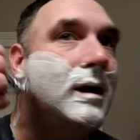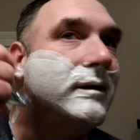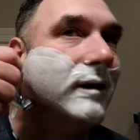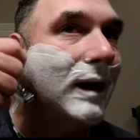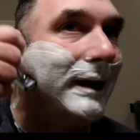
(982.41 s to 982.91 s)

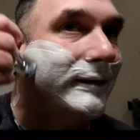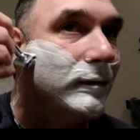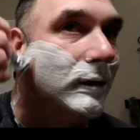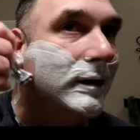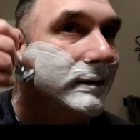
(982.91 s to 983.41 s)
So I
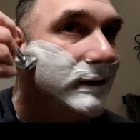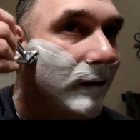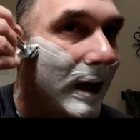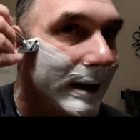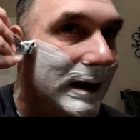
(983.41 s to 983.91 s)
really
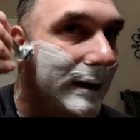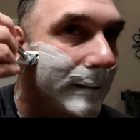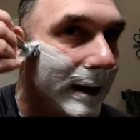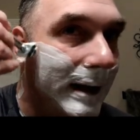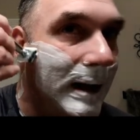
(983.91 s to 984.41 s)
try to keep
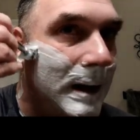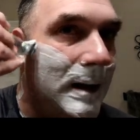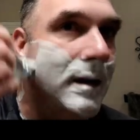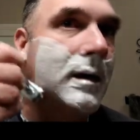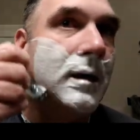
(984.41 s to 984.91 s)
my
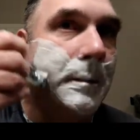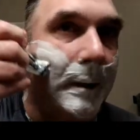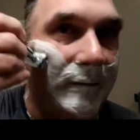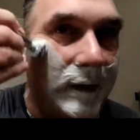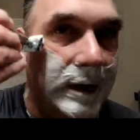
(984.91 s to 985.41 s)

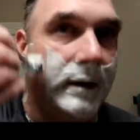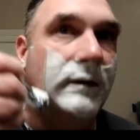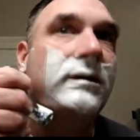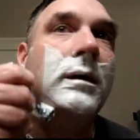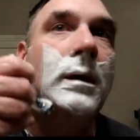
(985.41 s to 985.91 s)
videos